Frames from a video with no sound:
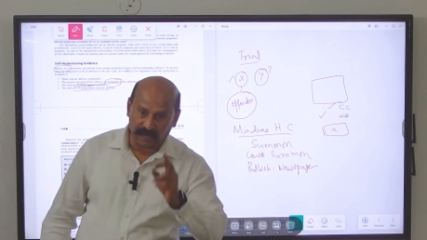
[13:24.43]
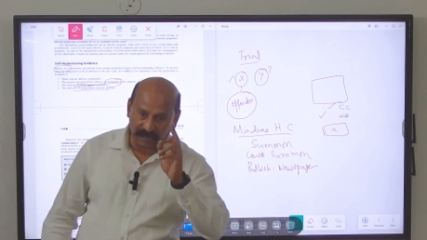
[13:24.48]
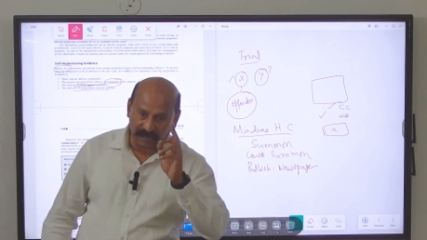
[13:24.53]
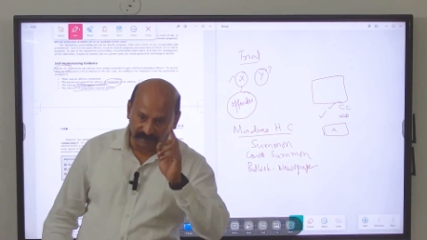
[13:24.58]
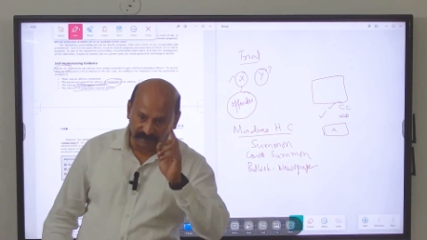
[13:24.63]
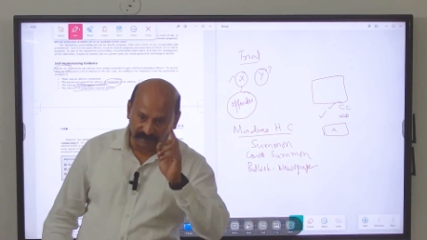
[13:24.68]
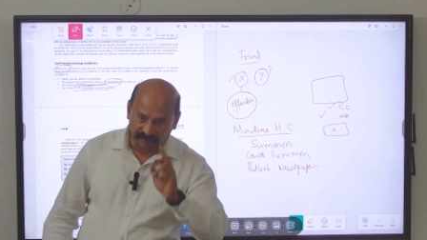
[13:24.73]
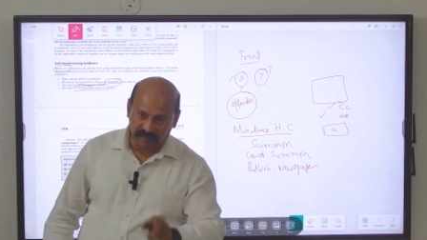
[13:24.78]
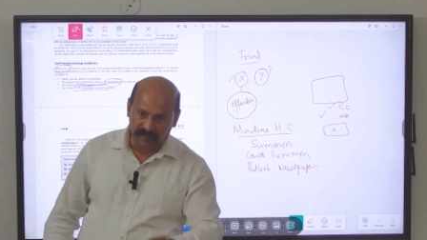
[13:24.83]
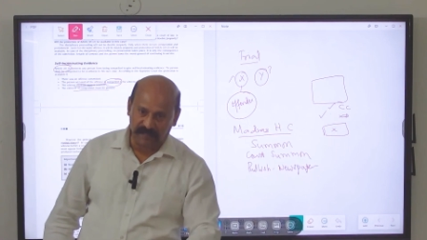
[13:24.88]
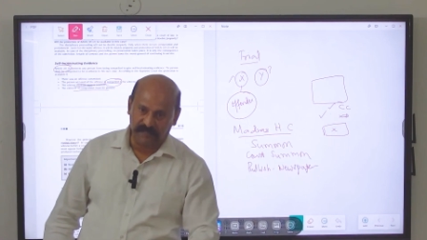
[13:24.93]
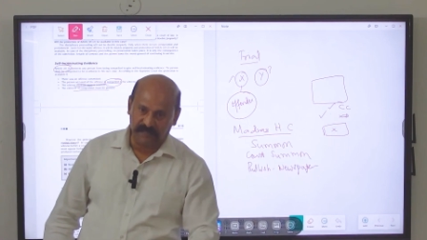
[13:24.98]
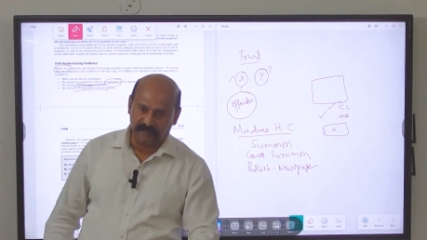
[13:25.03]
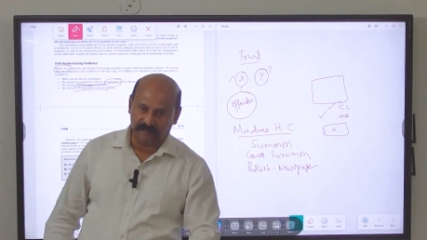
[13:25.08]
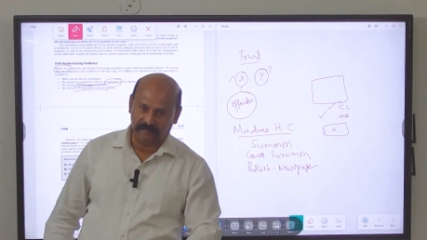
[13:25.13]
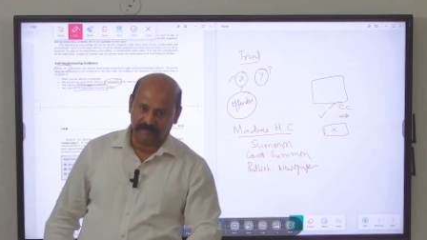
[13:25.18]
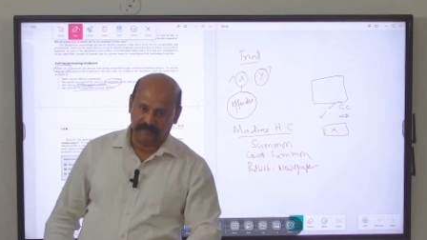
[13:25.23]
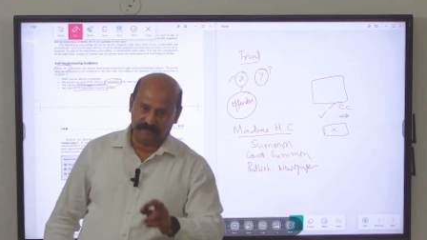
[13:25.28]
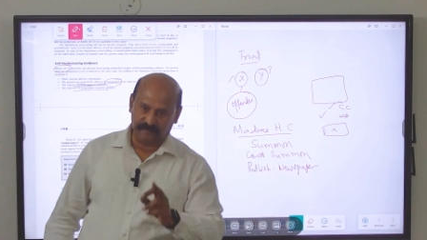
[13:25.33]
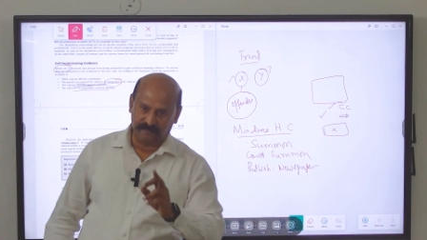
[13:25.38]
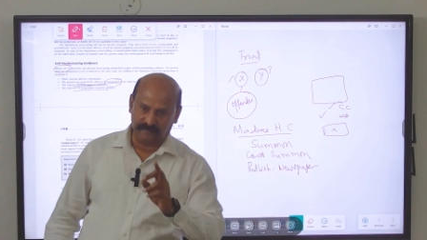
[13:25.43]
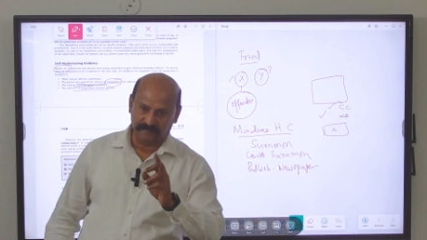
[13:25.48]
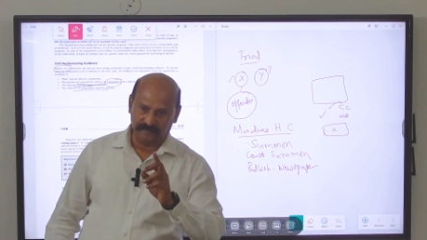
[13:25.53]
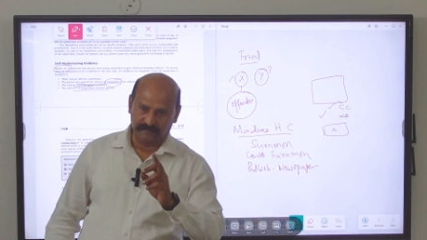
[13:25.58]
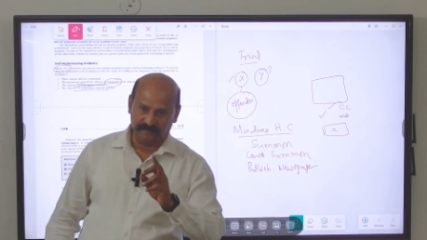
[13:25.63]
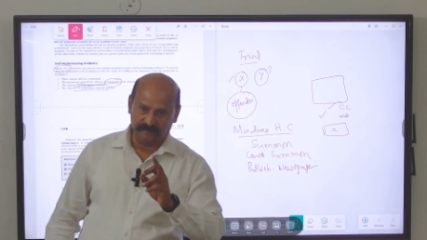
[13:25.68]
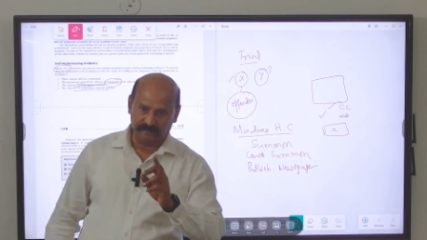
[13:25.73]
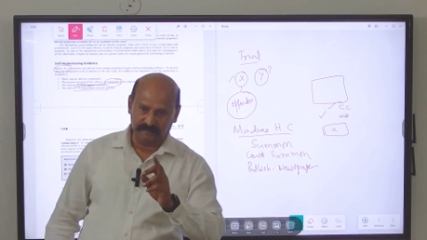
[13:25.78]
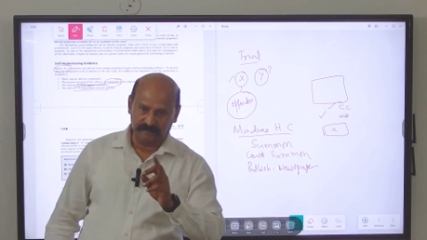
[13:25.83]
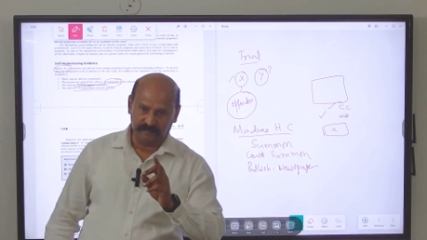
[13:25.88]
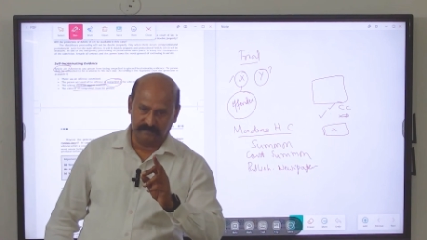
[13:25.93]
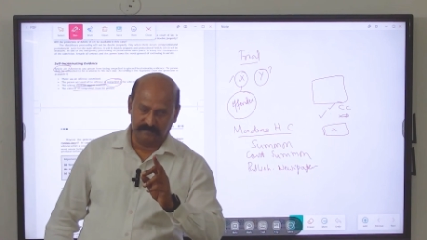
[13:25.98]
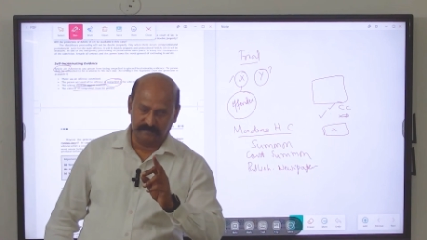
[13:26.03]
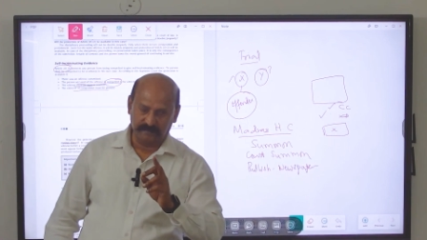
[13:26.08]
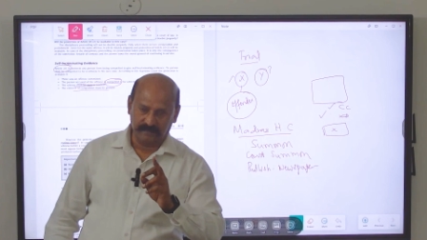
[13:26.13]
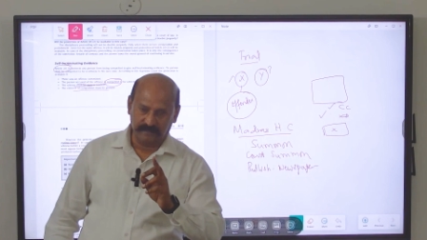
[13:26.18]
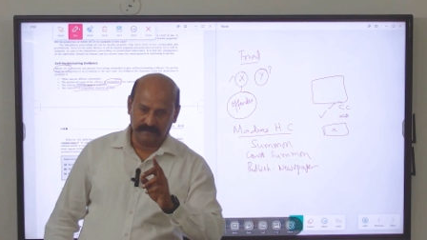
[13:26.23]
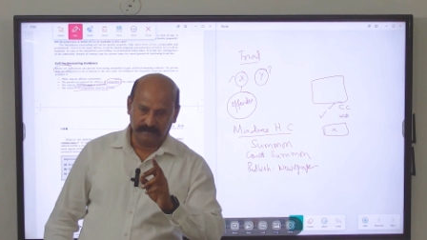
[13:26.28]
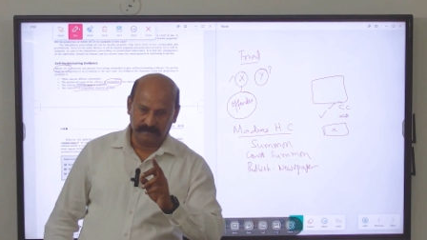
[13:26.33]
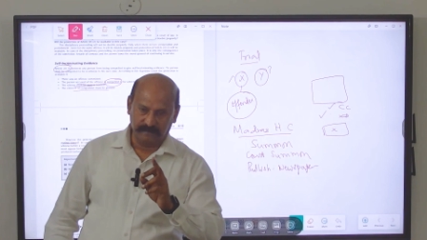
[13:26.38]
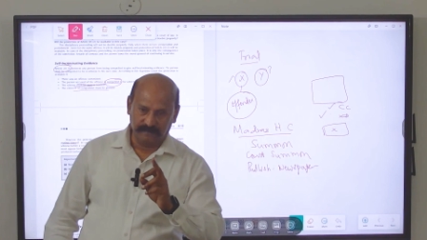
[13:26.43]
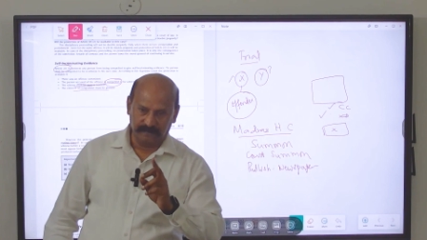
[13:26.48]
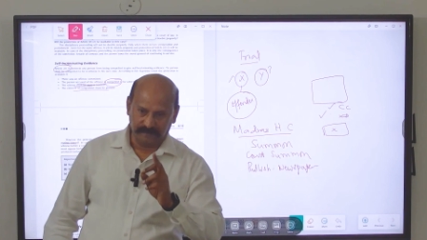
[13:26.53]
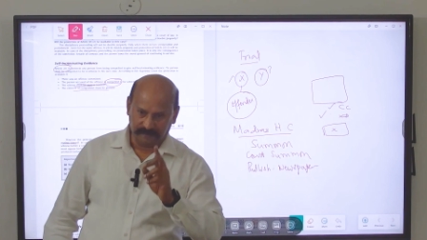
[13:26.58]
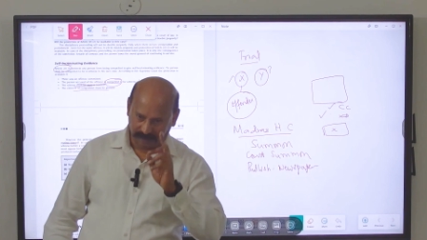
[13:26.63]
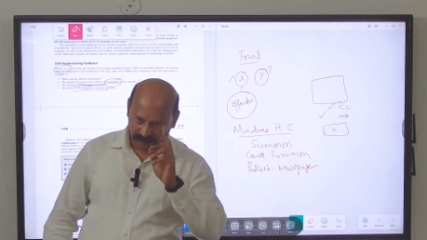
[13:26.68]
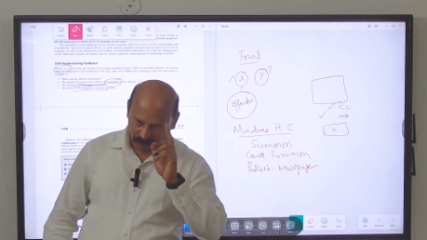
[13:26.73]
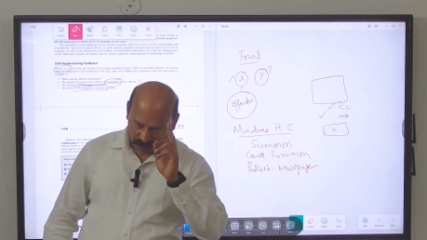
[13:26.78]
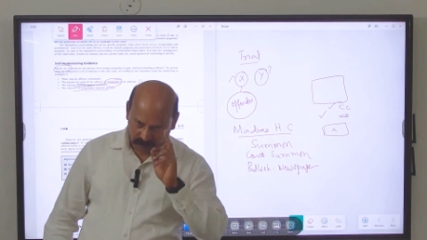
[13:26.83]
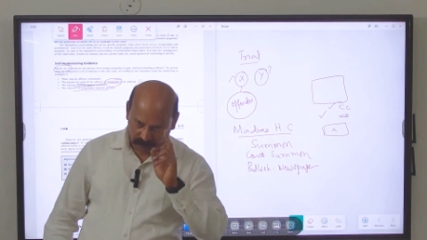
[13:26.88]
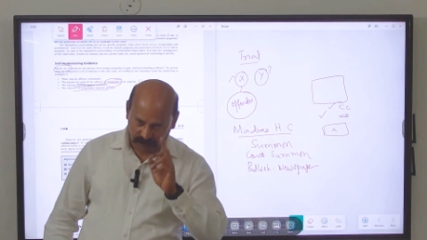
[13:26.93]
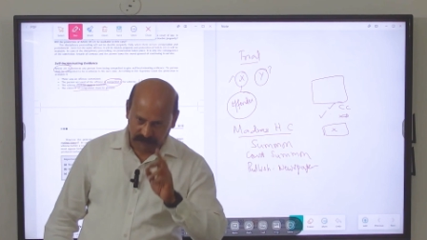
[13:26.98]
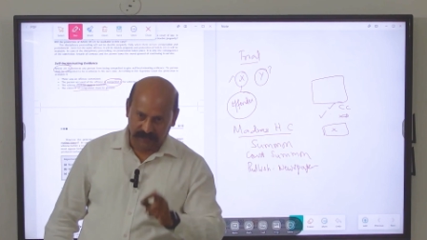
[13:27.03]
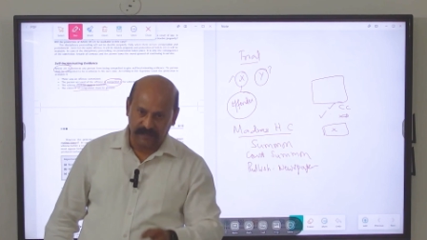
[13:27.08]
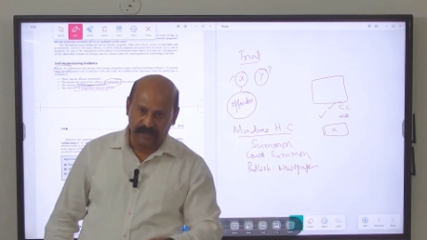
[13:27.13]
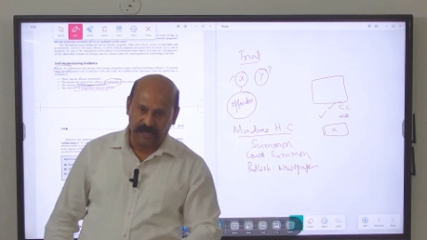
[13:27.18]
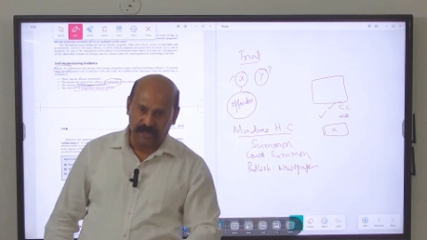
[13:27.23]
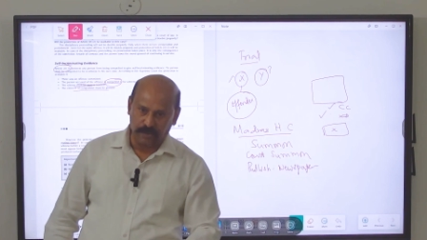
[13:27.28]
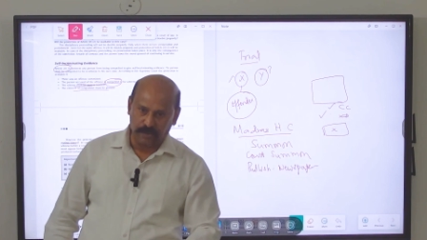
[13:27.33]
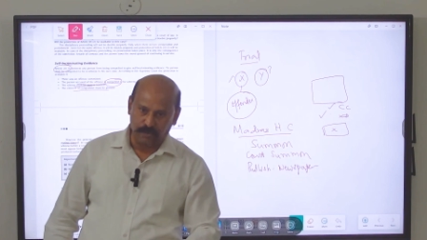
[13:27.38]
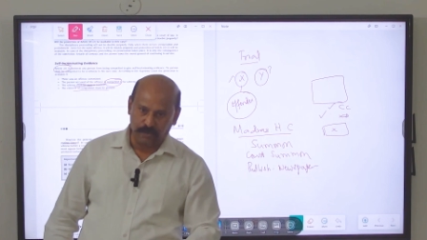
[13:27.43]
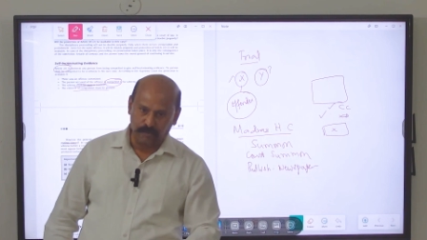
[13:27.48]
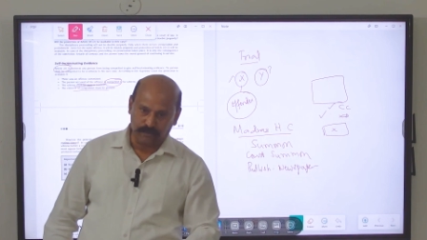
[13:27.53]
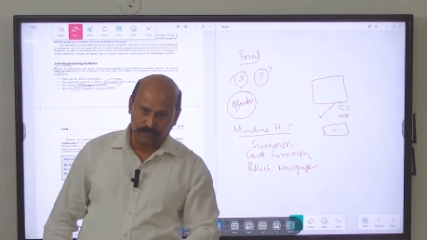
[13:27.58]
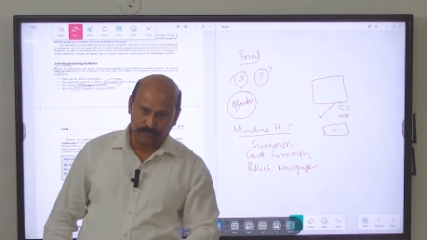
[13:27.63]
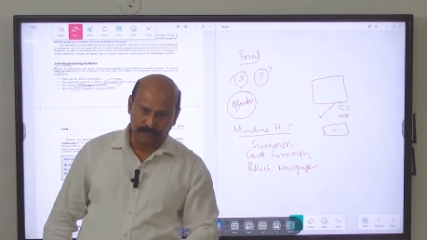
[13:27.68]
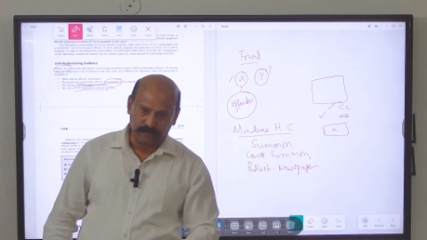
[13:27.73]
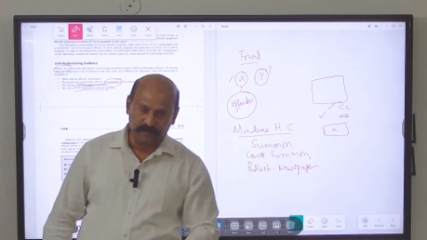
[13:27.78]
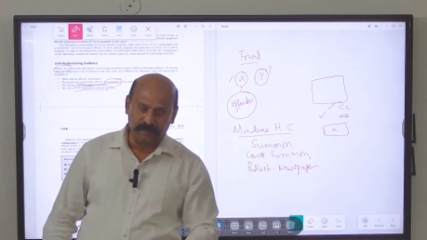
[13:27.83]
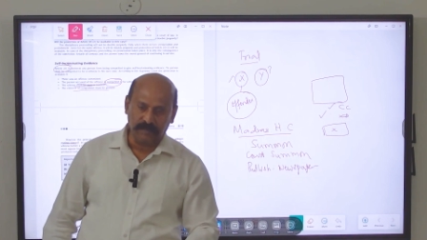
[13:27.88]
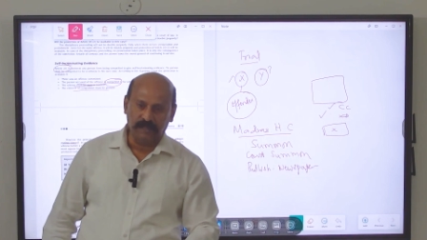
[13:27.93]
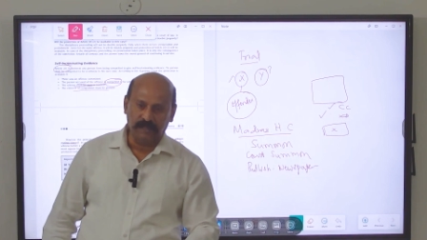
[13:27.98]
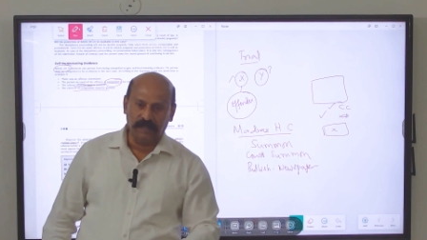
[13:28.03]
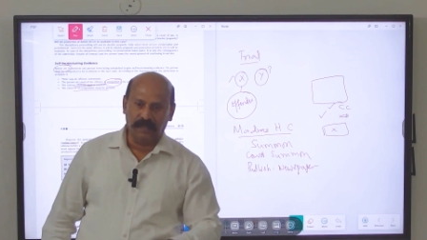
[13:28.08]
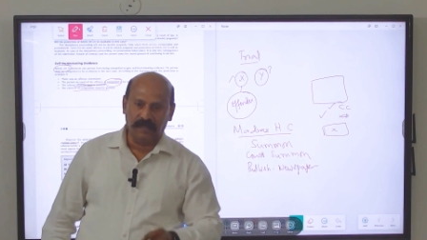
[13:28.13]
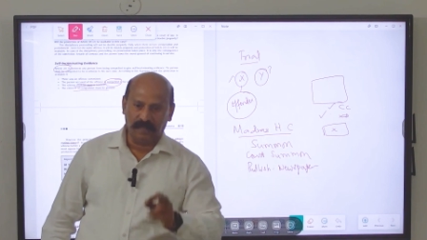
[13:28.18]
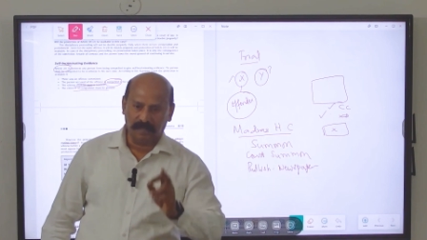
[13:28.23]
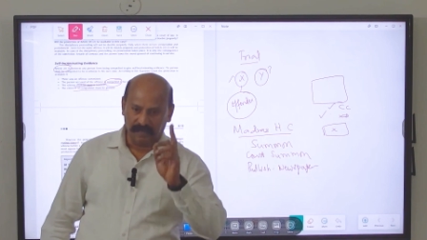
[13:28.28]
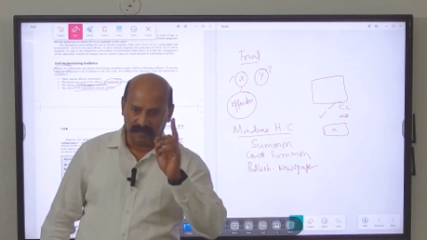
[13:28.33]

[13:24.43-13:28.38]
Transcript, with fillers: the offender, right? Only the accused.